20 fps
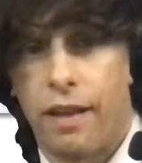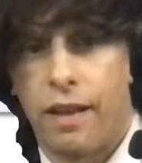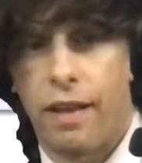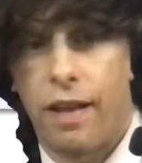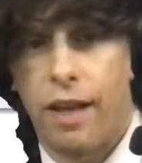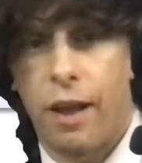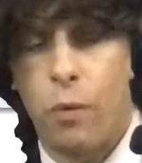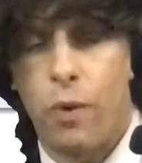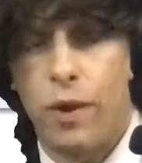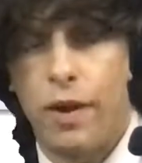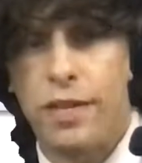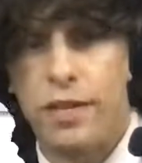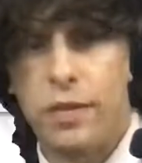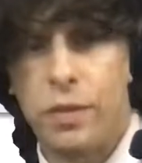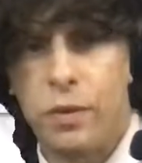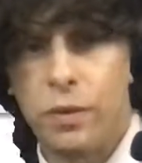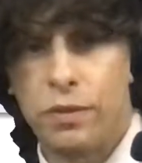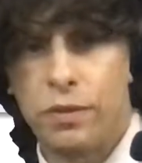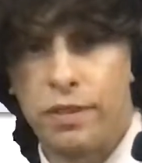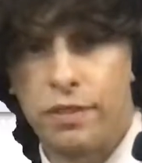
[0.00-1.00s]
want to
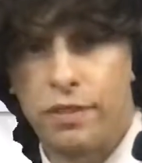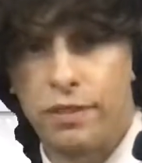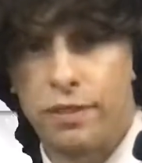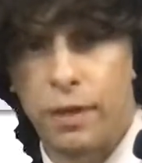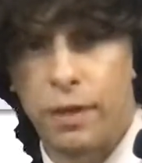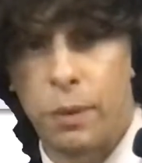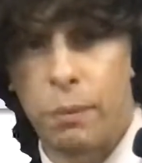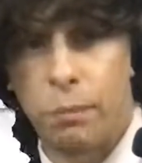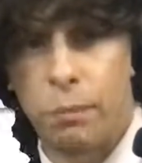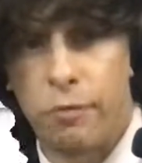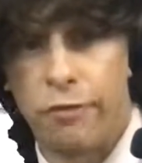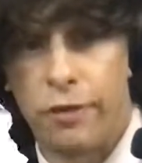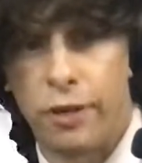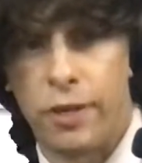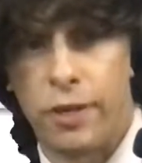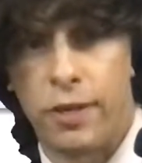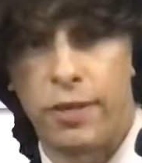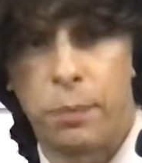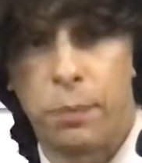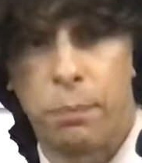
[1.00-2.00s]
use this theorem
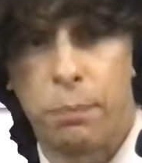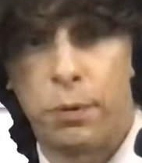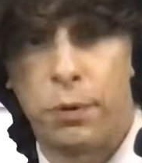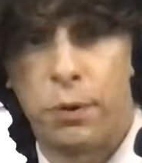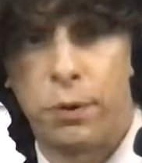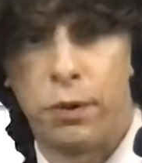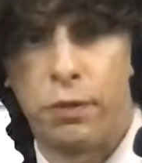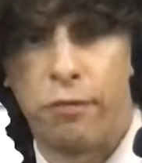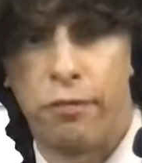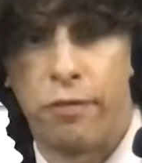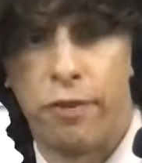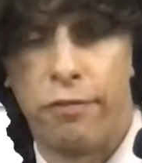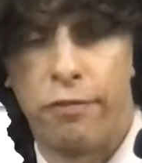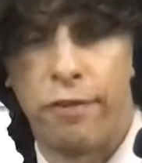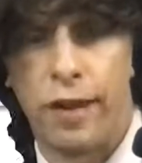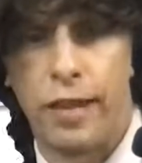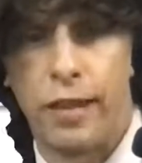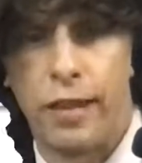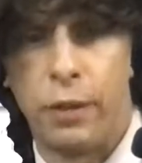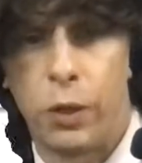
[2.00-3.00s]
first to prove the
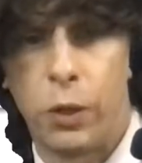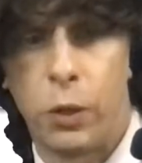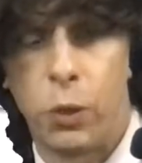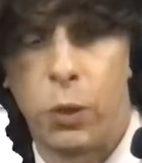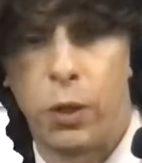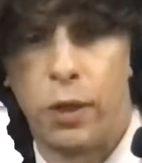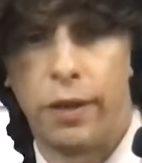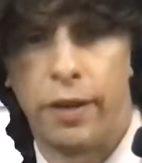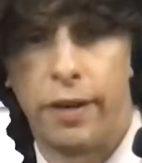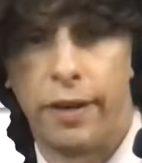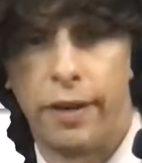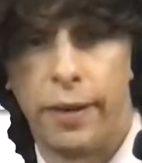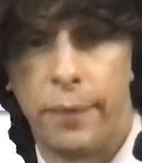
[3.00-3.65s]
following corollary.